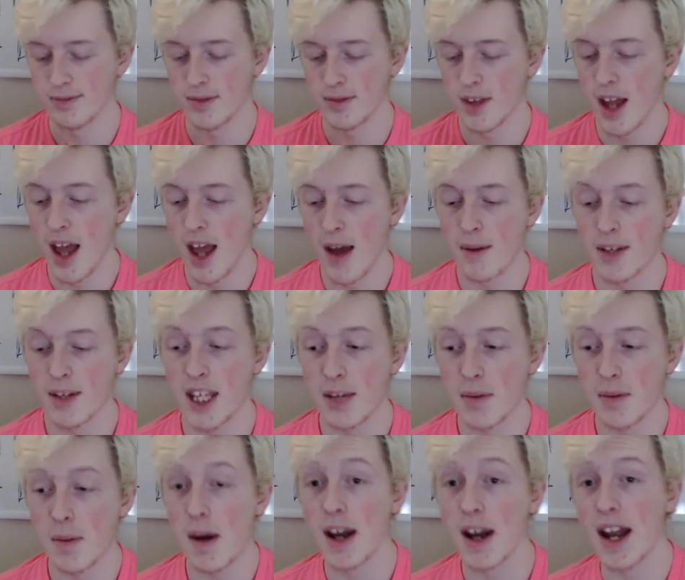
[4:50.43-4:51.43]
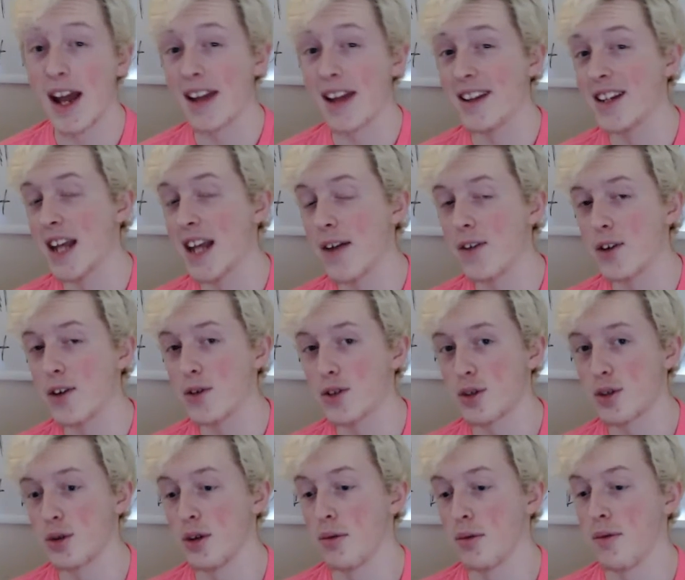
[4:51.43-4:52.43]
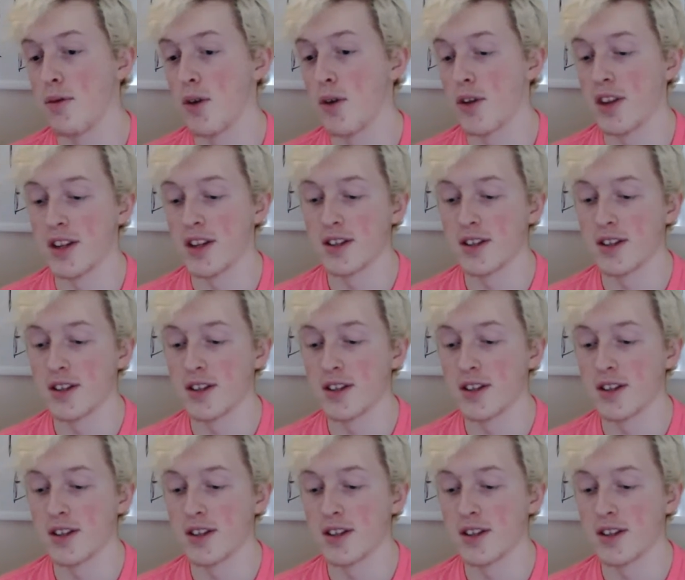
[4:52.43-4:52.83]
Keep in mind, I'd never used Twitter before this.